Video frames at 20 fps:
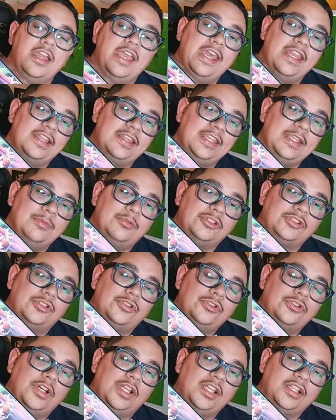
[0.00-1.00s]
And the thing looked
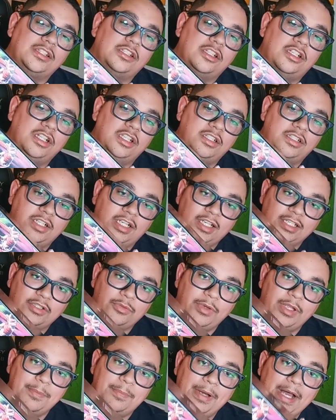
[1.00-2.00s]
cool. I like the color. I like the
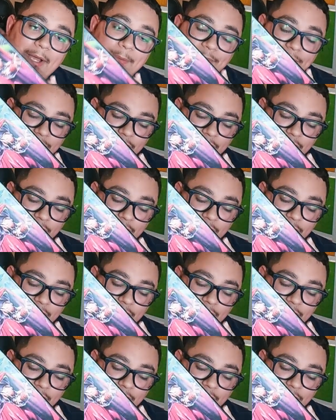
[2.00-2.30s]
way it pops.